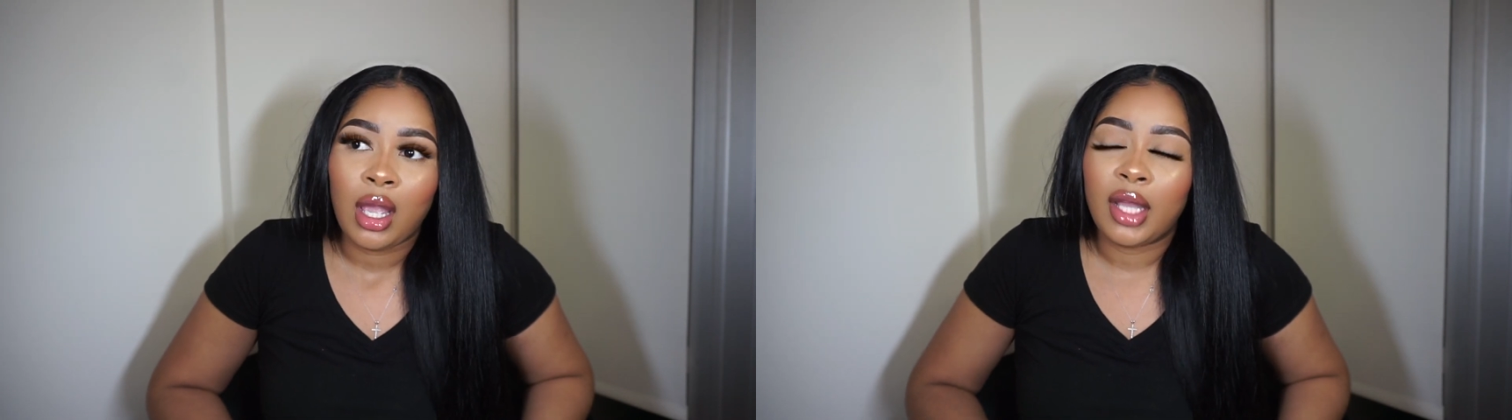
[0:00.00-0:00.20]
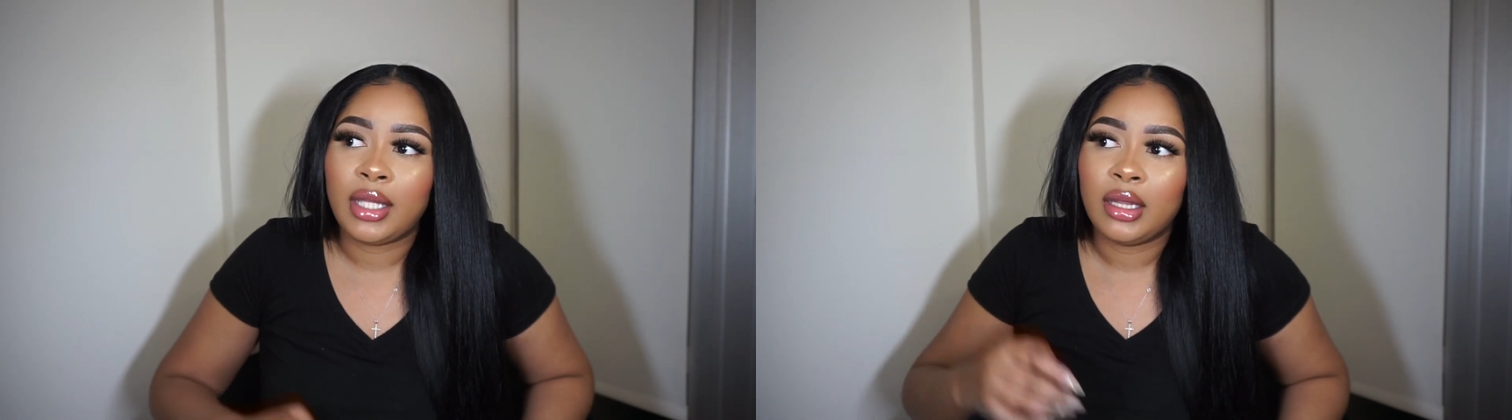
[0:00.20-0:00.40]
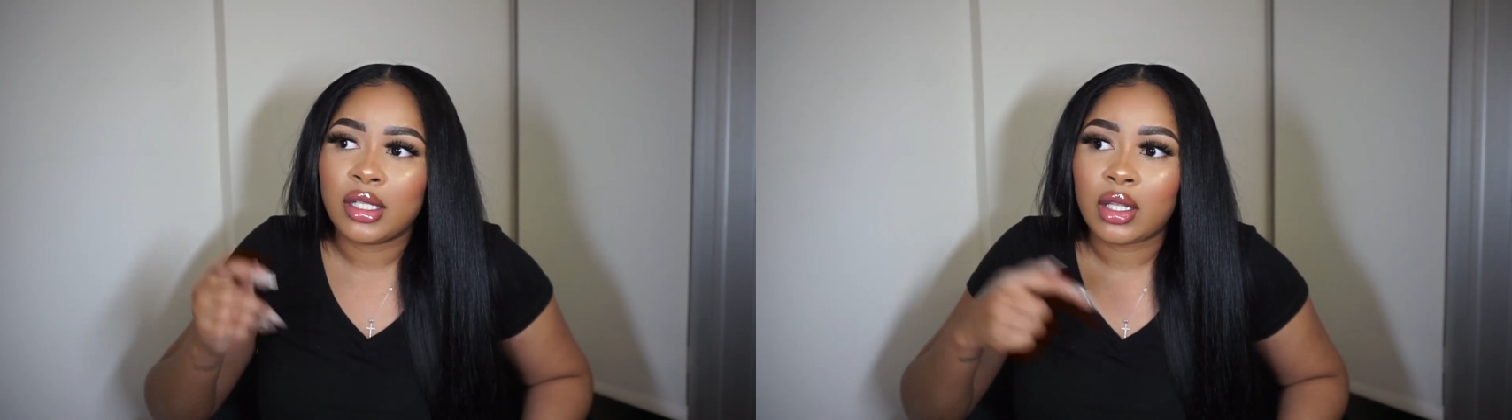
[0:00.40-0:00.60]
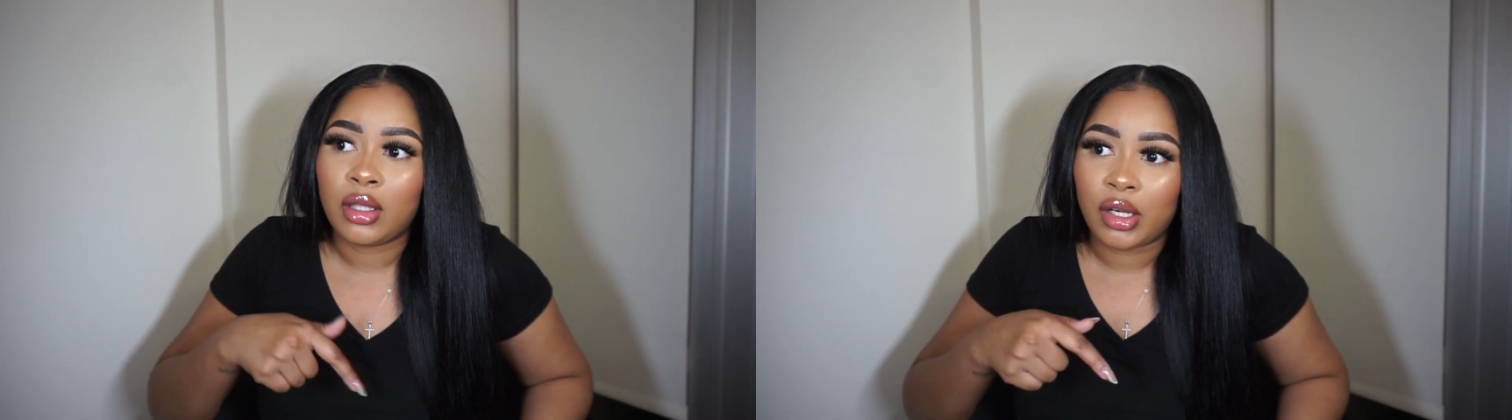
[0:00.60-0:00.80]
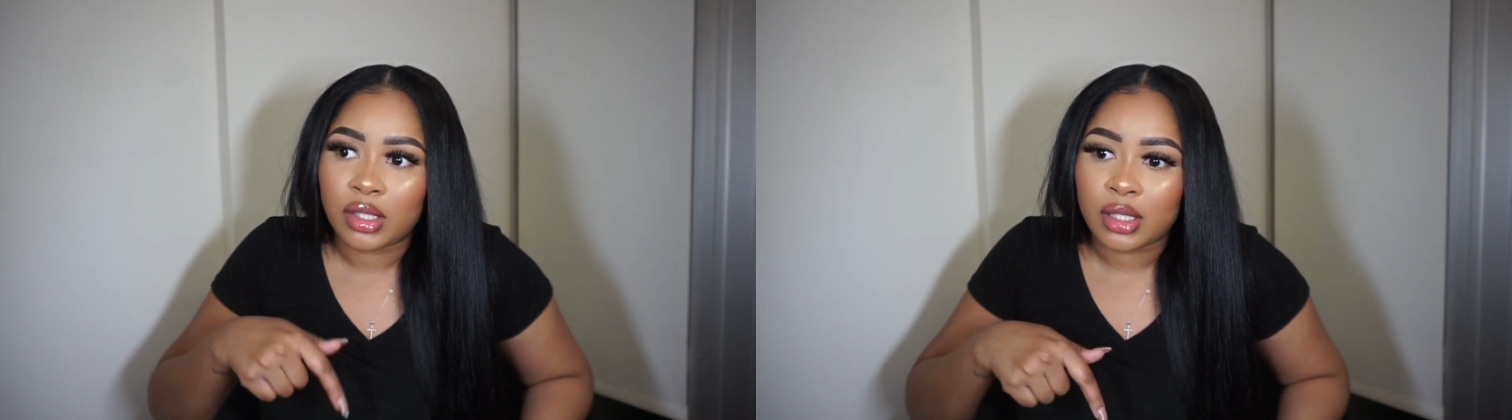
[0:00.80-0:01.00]
And then there's a
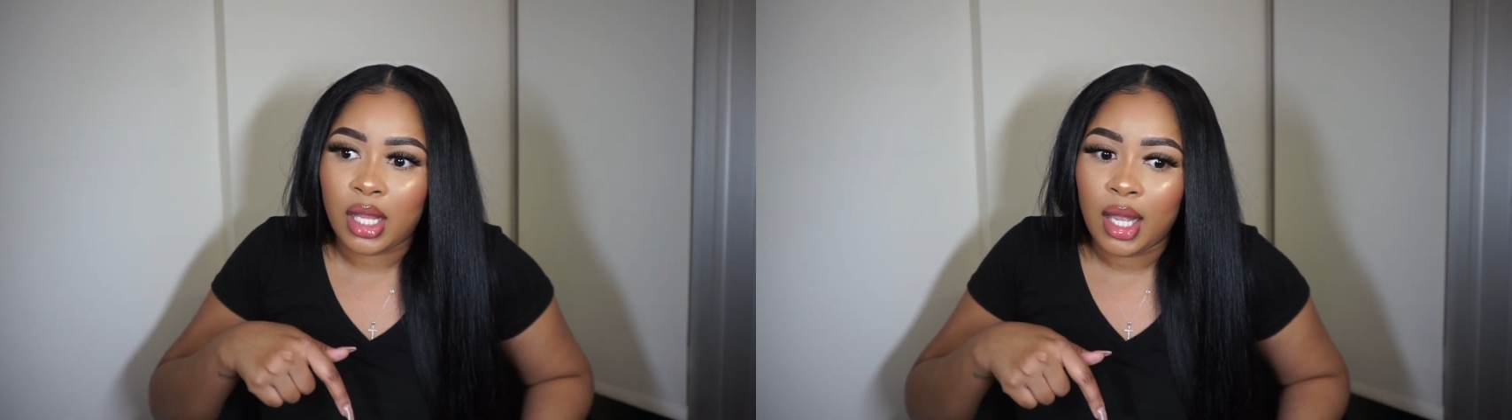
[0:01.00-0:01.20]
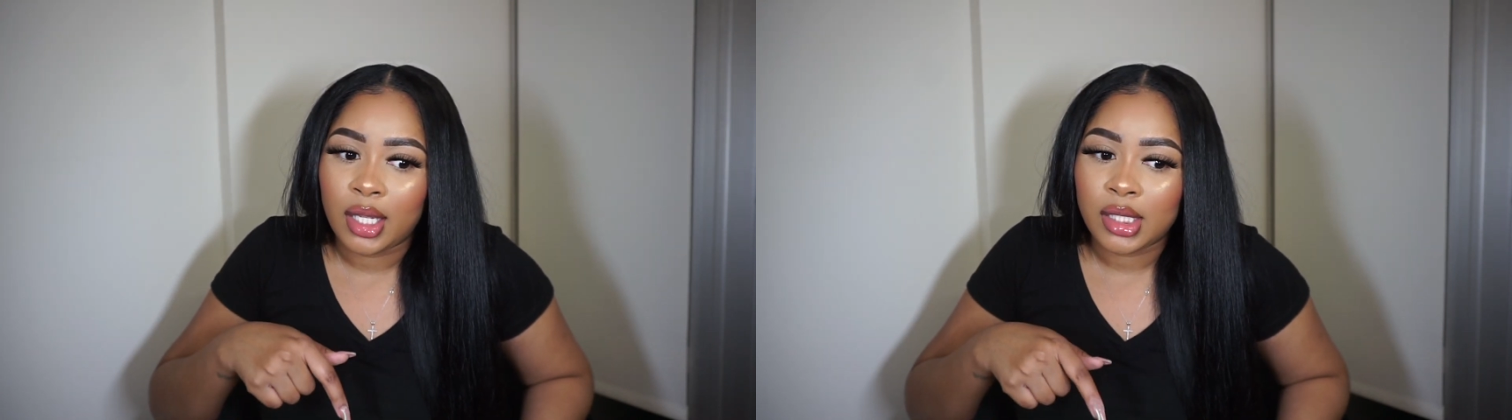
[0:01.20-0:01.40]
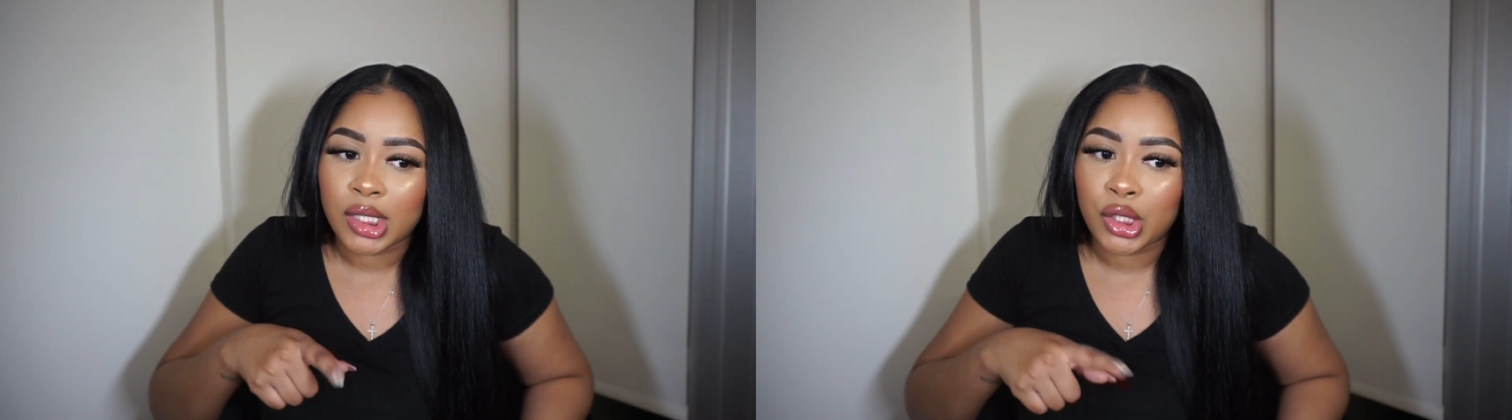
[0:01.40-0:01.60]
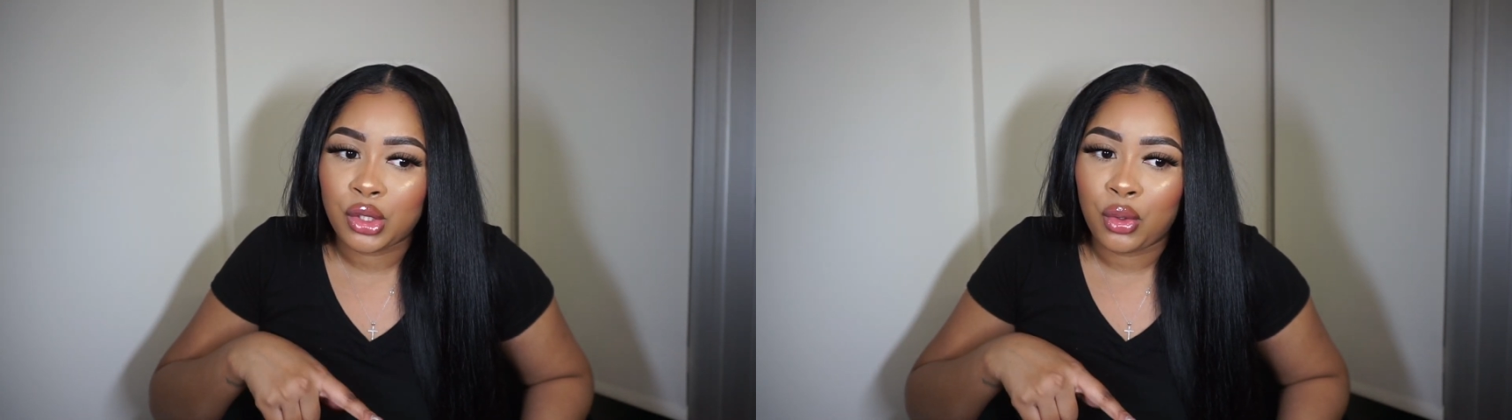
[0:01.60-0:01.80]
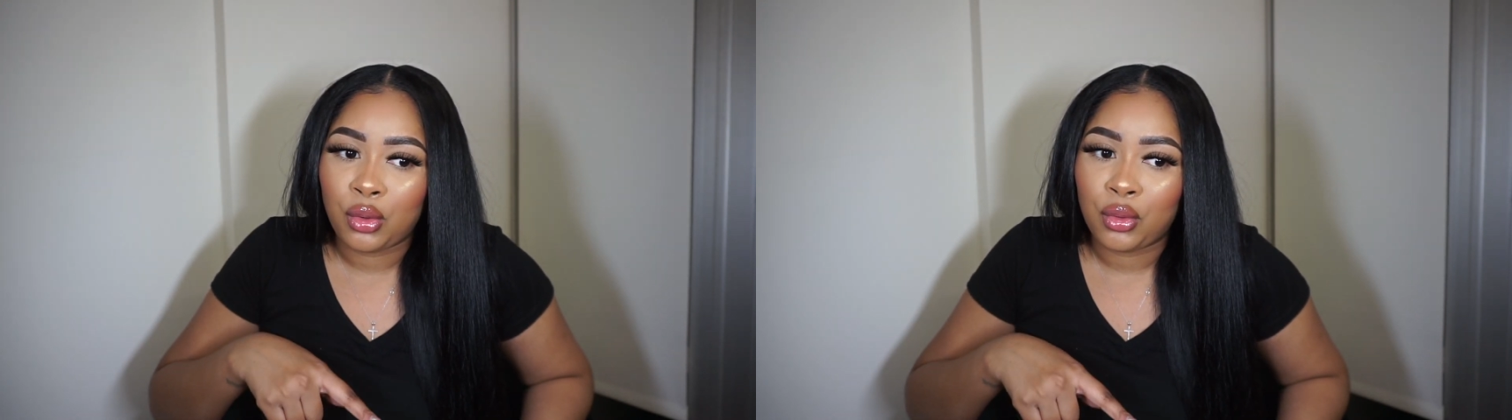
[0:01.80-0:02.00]
larger size.
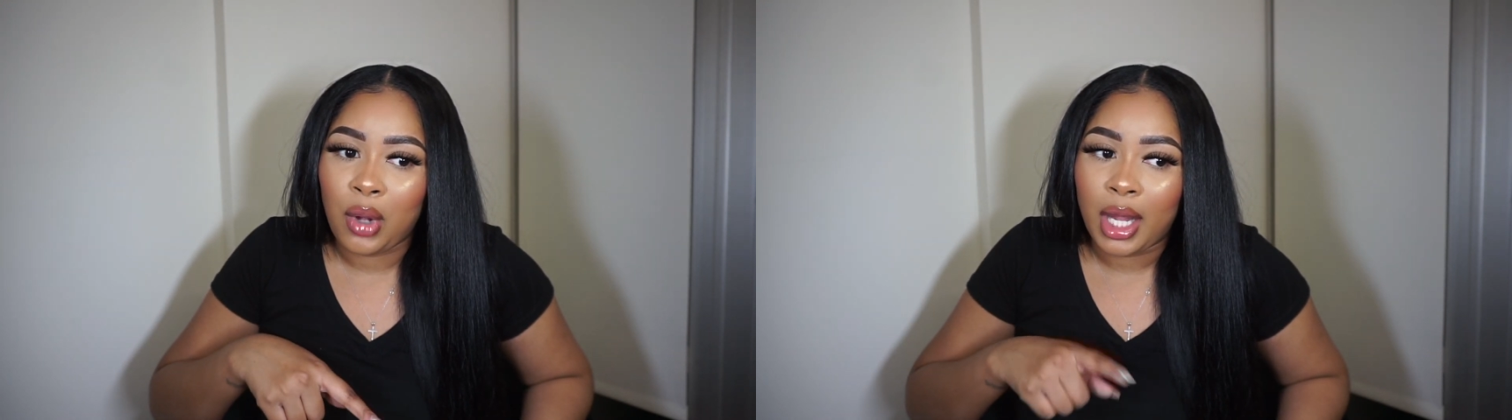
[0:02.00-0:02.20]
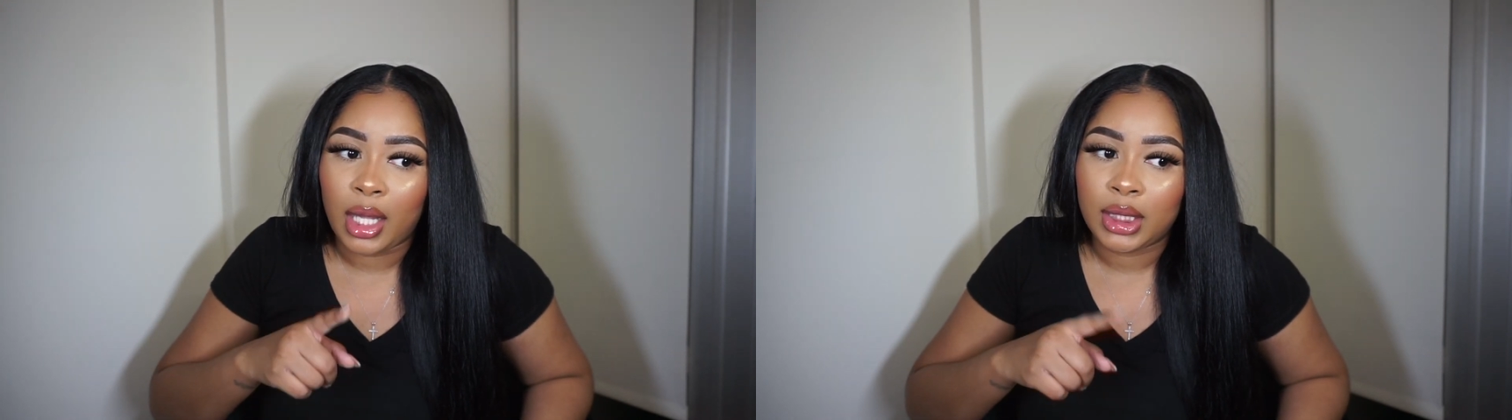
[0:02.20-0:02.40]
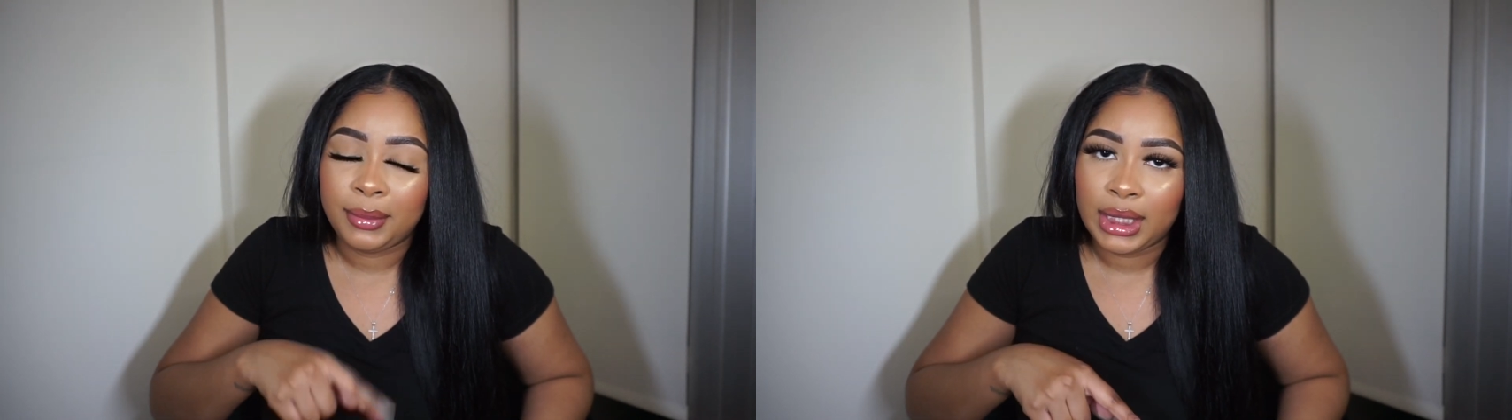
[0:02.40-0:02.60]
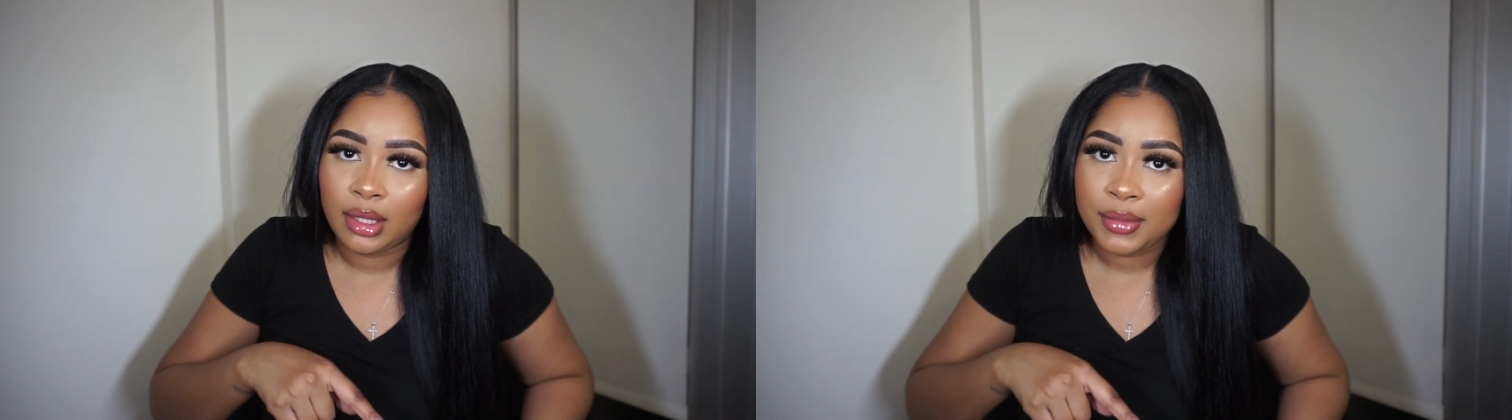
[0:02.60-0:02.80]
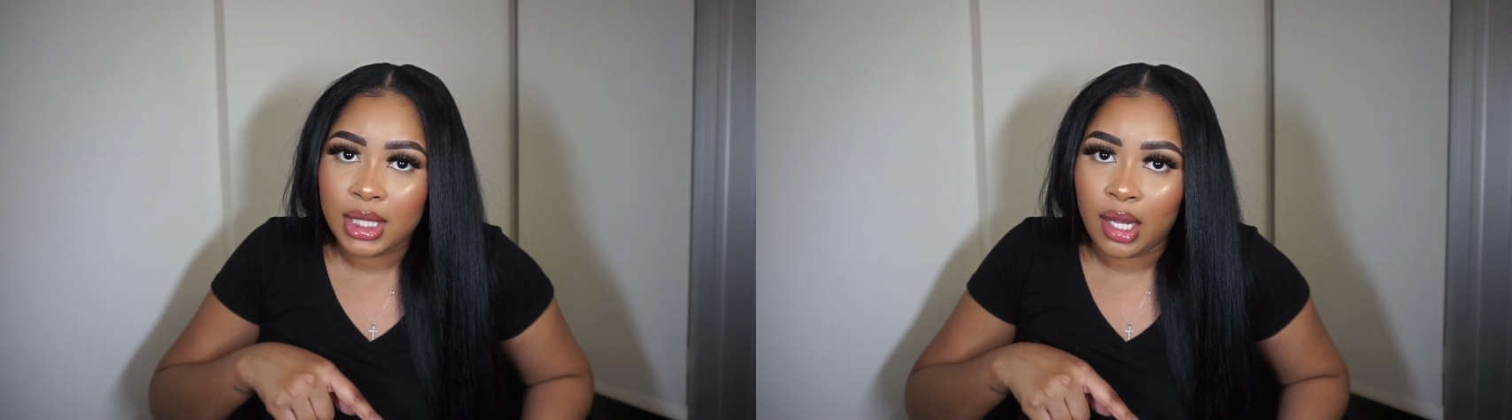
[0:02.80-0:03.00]
So I got the
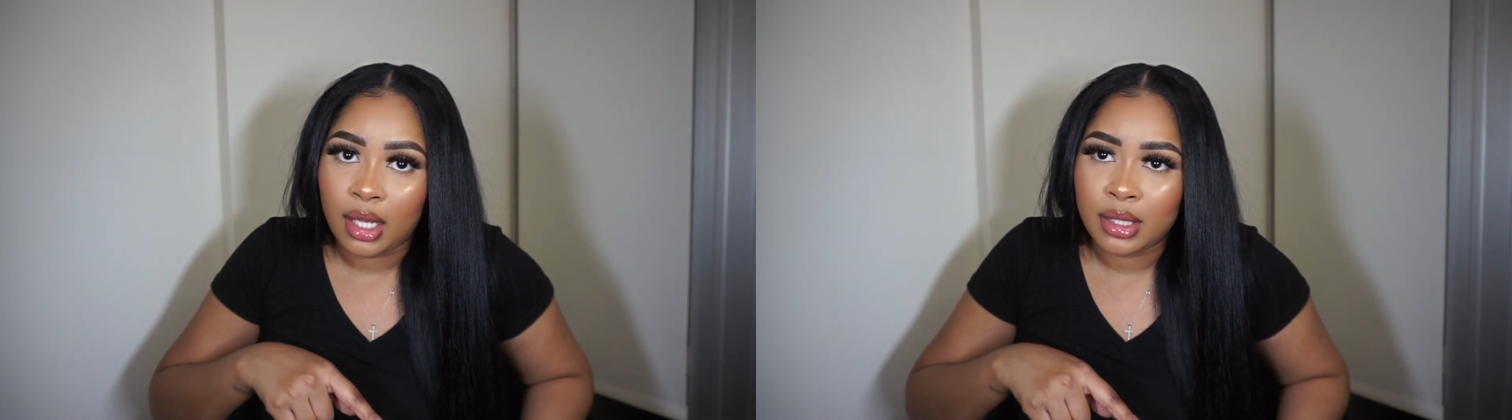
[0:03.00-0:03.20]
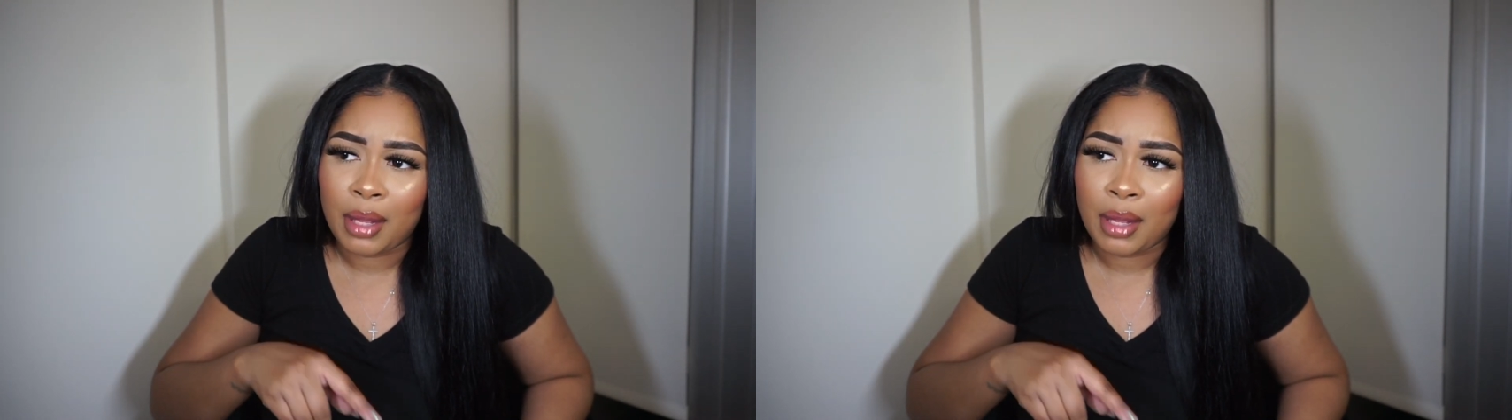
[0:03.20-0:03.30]
medium size.